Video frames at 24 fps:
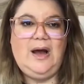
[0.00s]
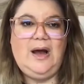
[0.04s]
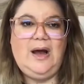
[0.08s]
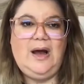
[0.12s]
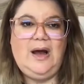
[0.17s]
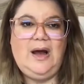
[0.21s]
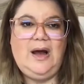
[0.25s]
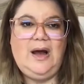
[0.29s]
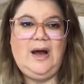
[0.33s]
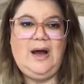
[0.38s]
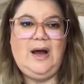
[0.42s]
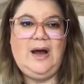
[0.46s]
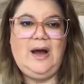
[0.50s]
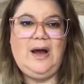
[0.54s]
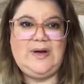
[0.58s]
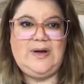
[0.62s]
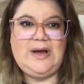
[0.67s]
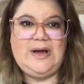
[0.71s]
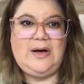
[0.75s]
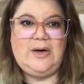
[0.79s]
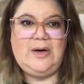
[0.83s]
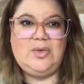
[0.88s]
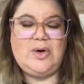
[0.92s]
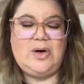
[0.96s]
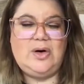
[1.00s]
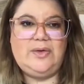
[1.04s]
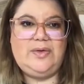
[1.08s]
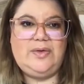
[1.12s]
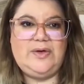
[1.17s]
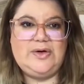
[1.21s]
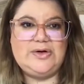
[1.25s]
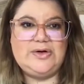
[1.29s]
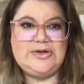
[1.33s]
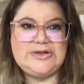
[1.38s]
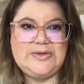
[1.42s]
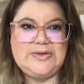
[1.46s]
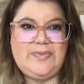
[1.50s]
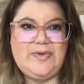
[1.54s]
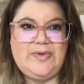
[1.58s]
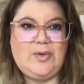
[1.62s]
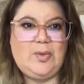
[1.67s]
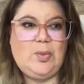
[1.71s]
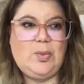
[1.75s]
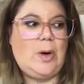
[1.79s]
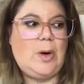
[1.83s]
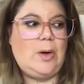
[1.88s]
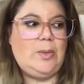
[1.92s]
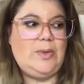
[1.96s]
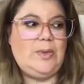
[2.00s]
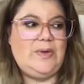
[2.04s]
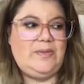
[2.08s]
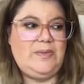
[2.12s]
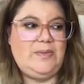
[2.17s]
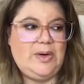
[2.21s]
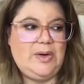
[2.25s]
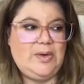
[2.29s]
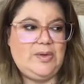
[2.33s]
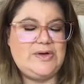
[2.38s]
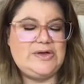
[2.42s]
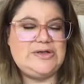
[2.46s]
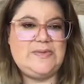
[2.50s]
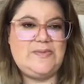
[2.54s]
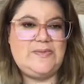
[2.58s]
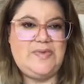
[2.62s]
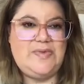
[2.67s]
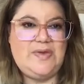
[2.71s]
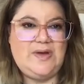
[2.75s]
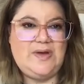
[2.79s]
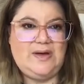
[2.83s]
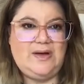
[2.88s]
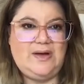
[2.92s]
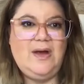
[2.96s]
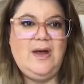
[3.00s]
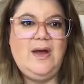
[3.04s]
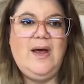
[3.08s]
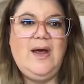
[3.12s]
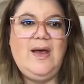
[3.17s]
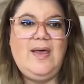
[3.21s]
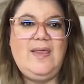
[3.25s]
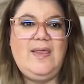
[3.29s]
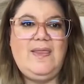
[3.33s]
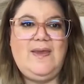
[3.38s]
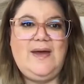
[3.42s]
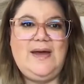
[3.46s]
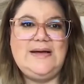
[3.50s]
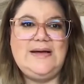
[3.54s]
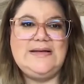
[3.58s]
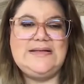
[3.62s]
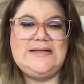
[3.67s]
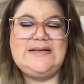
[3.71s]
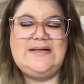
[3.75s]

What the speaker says: Of thinking, oh God, there's something wrong with me, or there's something this.